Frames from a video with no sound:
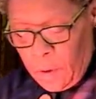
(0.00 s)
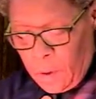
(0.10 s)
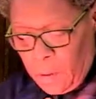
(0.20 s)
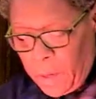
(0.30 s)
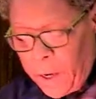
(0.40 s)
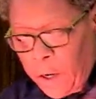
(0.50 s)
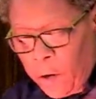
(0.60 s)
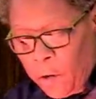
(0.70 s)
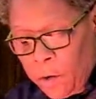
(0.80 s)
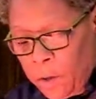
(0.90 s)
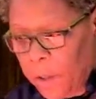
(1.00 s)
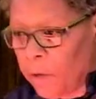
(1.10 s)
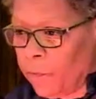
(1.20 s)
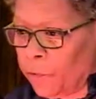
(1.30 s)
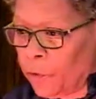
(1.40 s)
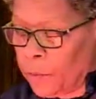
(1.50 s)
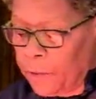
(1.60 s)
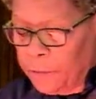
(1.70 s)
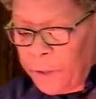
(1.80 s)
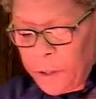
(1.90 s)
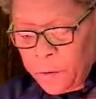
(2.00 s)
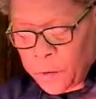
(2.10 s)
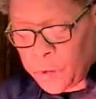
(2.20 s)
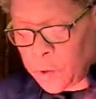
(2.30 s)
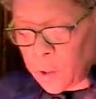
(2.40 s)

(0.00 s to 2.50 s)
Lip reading: In my earlier informative years,